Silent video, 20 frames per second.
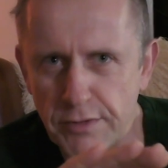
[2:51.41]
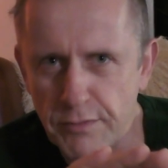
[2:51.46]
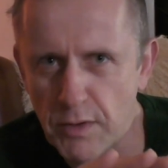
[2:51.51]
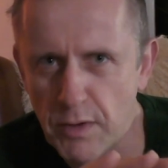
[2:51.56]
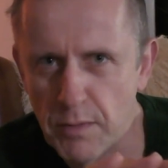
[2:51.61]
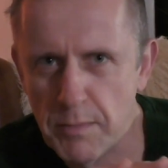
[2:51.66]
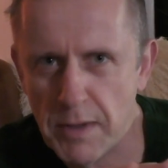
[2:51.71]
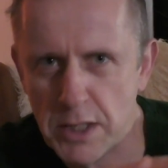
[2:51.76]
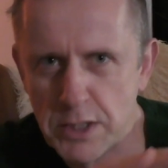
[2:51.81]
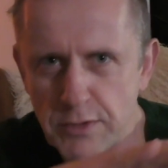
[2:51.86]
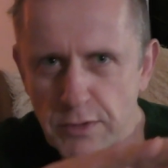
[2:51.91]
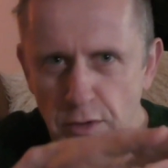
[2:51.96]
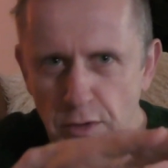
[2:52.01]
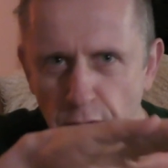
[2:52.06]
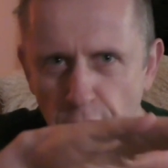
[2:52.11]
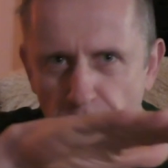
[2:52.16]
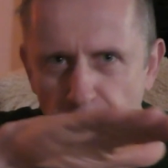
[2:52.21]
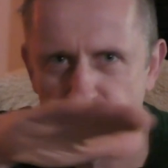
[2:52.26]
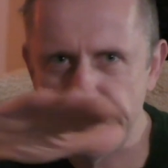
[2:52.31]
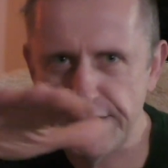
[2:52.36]
So if you imagine
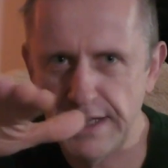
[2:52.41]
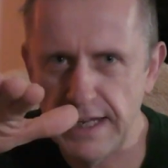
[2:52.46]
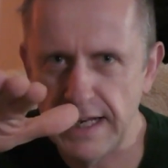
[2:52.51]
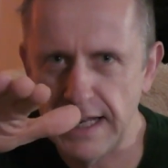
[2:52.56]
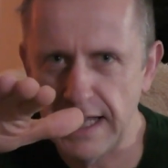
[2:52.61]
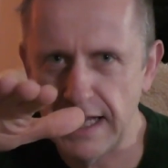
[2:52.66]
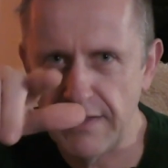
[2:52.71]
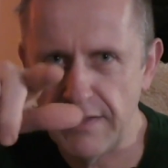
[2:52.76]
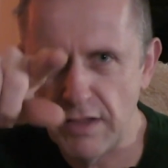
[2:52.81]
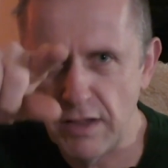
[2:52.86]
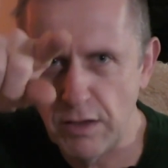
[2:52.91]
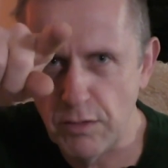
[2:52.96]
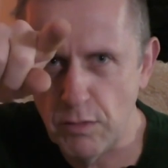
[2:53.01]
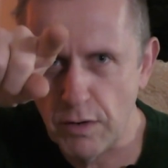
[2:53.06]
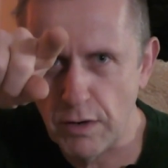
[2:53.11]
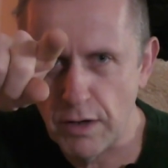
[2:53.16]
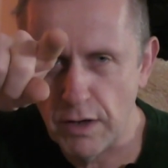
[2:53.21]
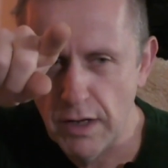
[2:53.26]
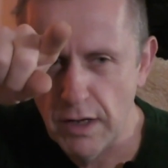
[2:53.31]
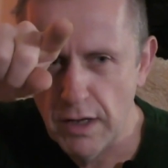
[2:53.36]
you've got the ceiling and then you've
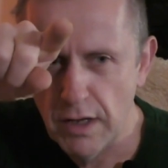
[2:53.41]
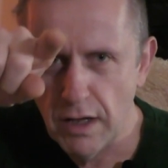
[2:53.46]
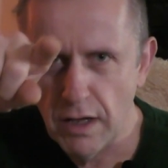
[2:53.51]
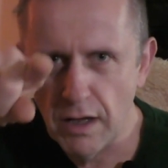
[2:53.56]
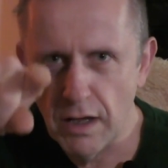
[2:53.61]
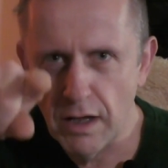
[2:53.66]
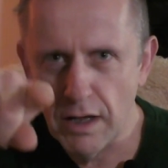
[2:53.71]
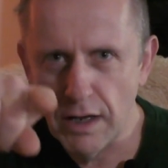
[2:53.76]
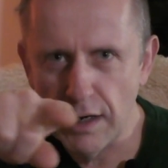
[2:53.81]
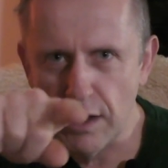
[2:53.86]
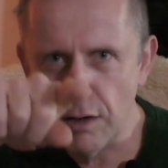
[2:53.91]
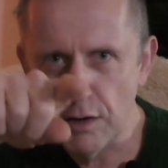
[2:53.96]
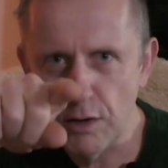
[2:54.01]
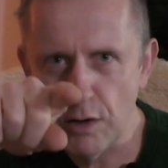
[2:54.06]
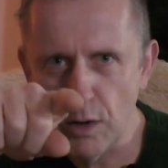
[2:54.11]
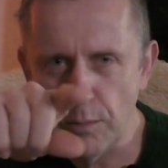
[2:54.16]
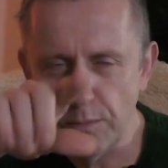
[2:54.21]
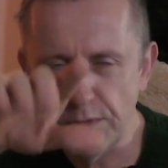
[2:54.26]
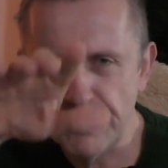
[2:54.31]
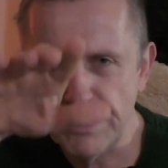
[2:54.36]
got a little
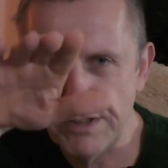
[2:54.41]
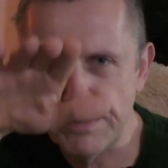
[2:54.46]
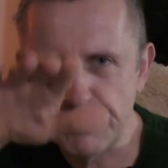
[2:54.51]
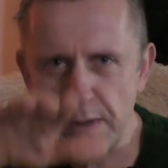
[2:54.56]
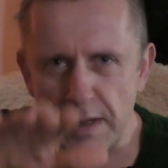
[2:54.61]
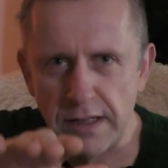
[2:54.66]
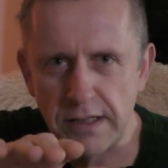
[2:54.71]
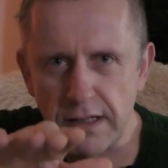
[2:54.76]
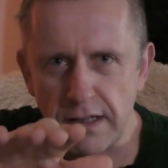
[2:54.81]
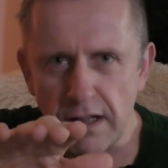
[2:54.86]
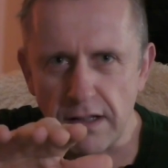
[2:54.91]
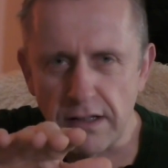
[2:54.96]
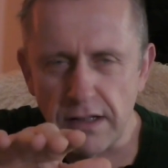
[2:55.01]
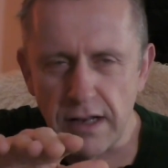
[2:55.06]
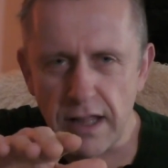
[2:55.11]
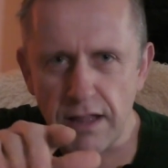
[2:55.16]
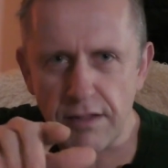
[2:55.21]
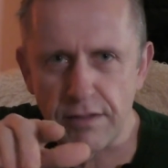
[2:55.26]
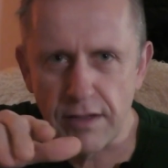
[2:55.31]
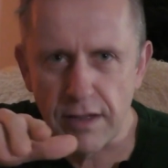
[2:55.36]
loop suspended
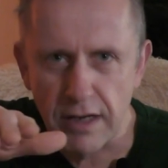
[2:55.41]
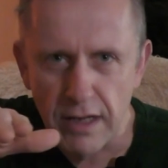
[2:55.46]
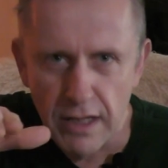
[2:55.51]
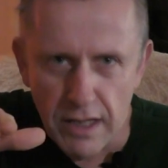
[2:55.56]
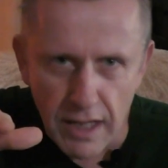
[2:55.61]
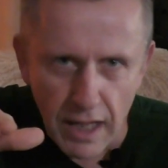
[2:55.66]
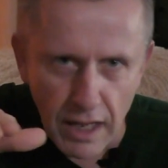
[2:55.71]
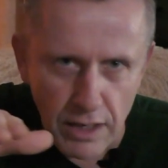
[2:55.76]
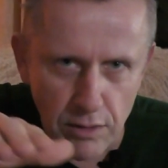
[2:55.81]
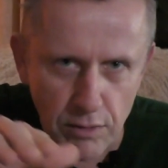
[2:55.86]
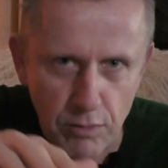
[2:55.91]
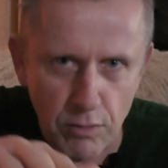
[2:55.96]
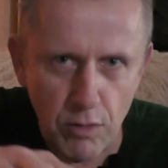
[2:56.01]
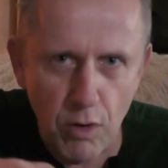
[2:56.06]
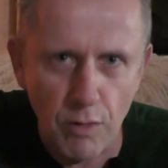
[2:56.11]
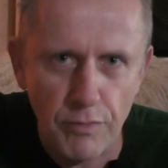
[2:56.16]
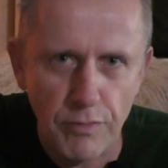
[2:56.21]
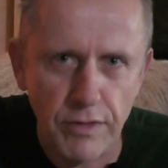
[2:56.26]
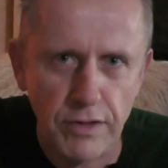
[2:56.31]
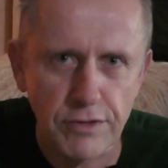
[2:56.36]
underneath it, and you've
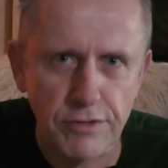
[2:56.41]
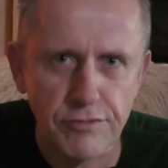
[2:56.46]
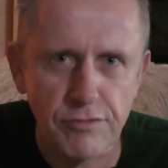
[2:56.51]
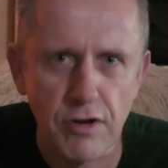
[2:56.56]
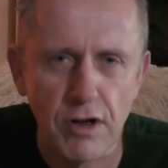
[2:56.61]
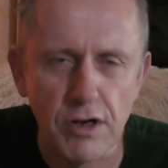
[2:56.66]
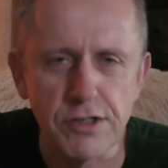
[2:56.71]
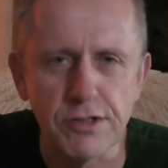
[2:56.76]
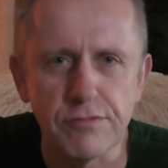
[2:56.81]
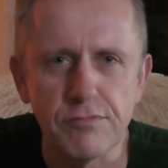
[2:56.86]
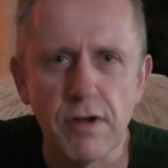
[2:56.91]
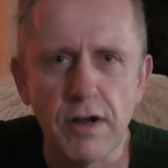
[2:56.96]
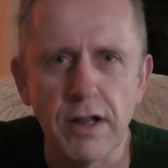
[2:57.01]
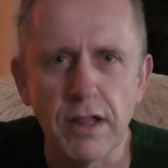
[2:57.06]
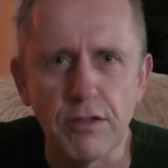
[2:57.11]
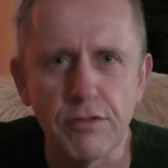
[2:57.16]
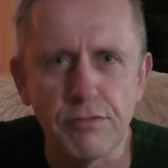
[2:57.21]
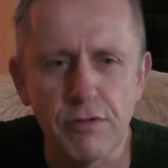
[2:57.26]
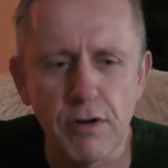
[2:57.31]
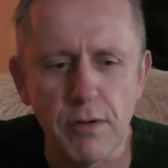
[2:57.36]
got these structures
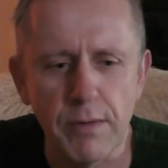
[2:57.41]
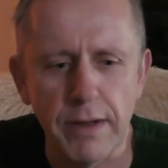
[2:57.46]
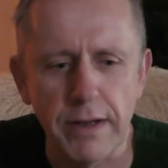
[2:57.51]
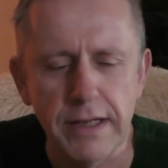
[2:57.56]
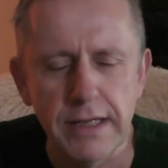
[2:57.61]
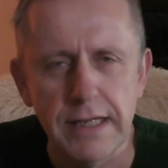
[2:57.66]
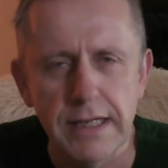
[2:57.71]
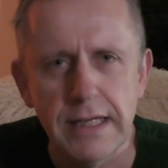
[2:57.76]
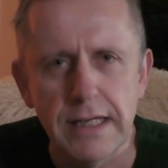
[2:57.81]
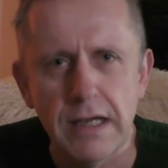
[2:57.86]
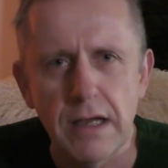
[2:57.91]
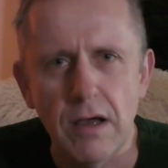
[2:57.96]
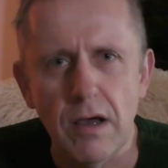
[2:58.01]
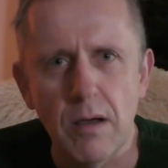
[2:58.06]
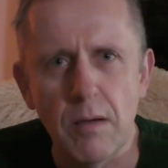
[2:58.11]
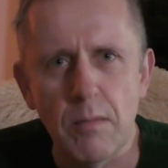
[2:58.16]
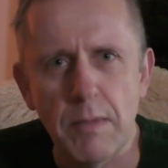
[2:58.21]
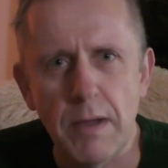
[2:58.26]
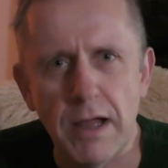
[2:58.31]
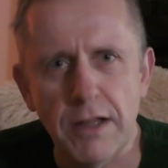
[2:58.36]
running through it.
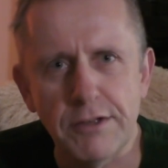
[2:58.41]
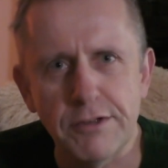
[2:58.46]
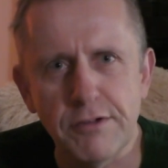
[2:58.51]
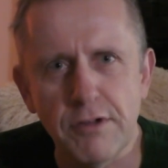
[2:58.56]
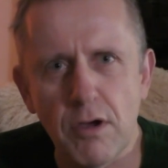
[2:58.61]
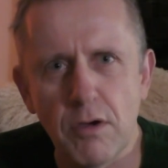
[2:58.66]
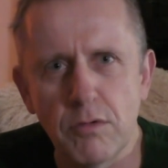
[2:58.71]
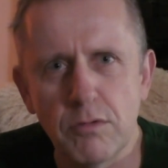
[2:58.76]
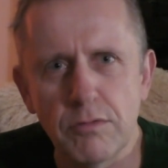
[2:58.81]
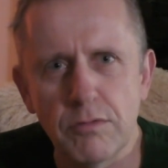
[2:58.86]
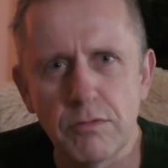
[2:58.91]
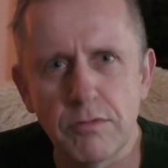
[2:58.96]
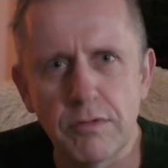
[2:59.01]
And so